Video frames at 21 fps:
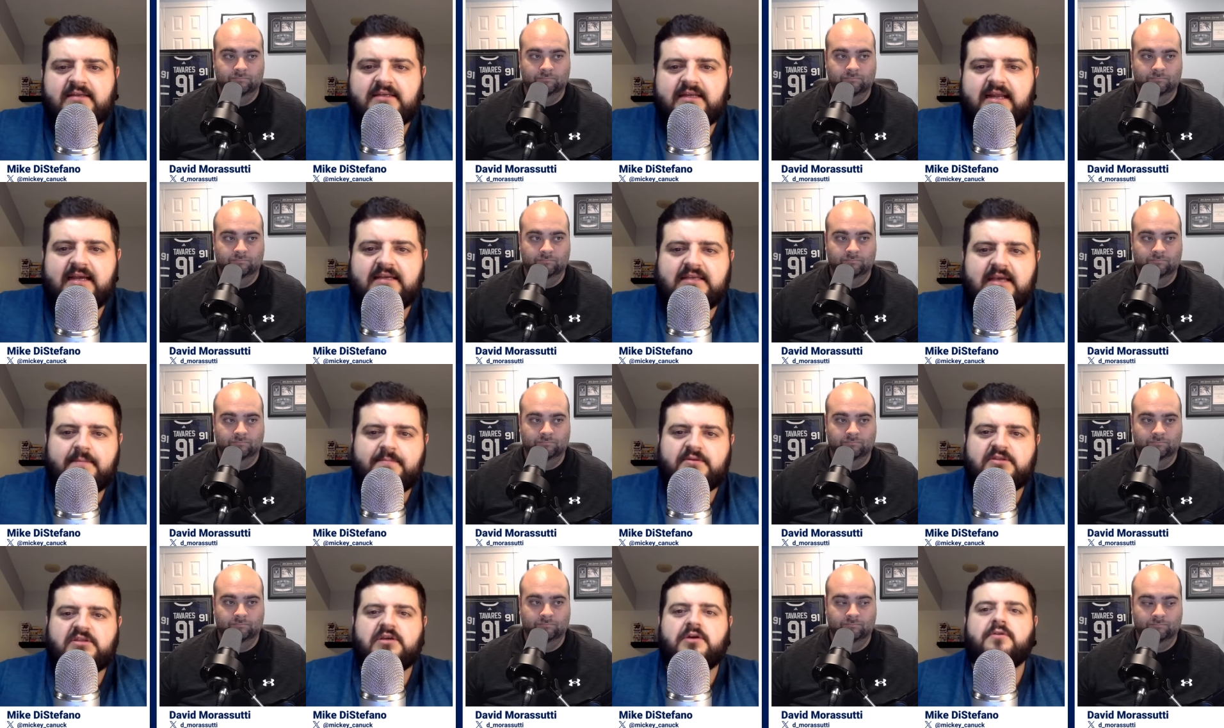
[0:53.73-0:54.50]
Speaker 1: Today's
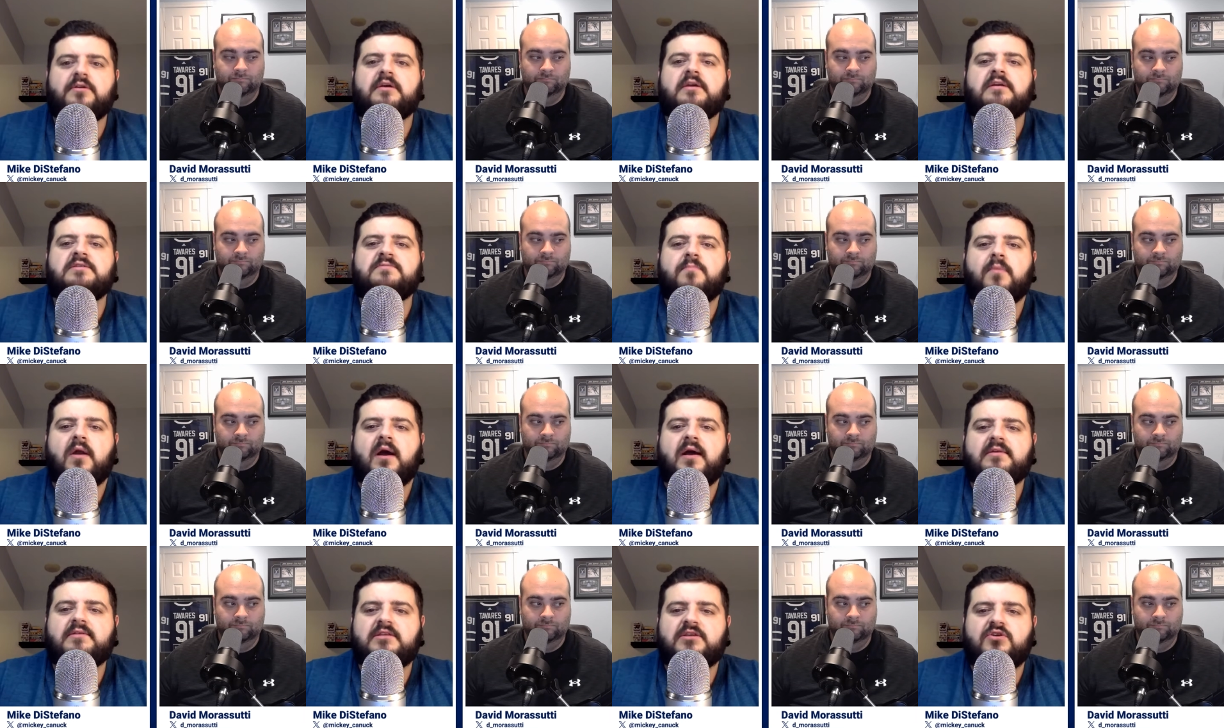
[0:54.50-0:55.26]
episode is
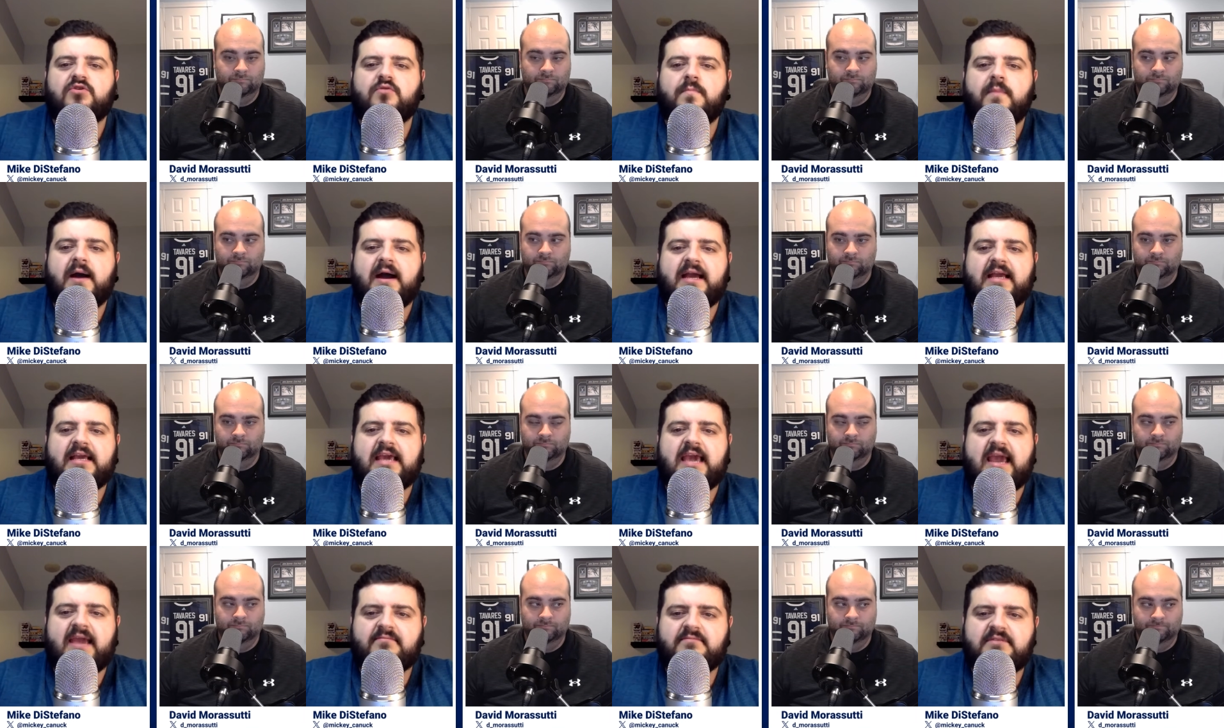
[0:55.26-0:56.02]
brought to you by
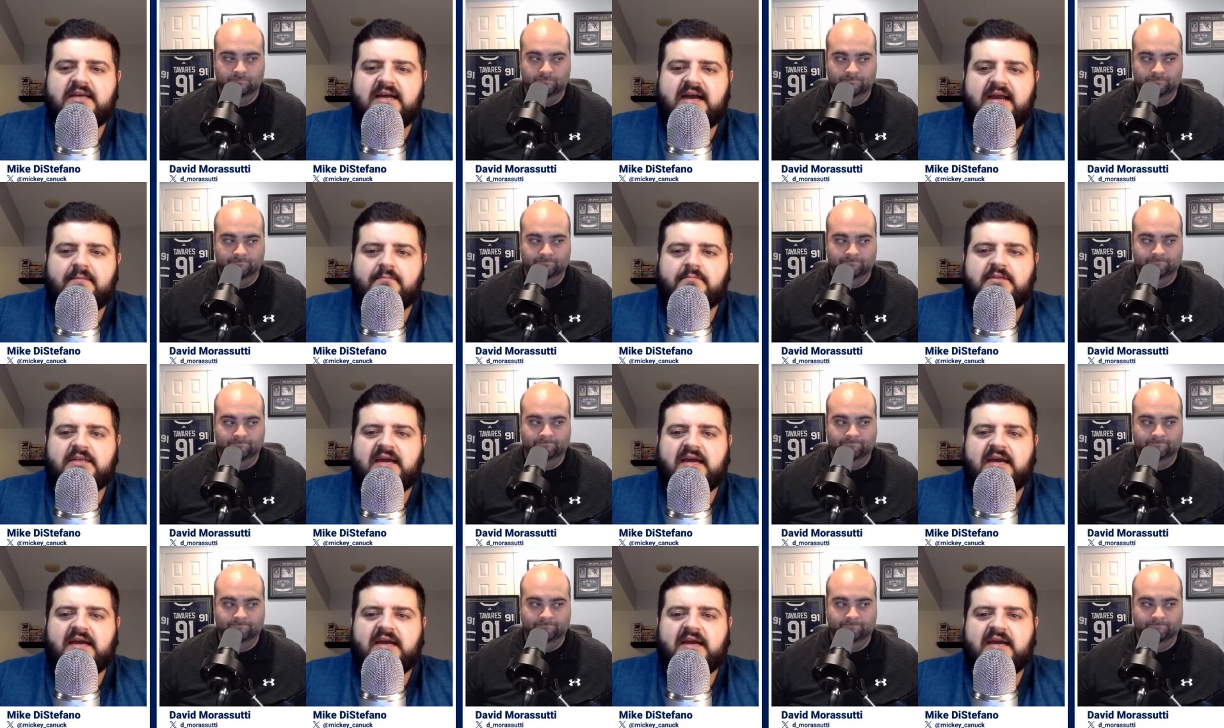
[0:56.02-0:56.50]
Game Time.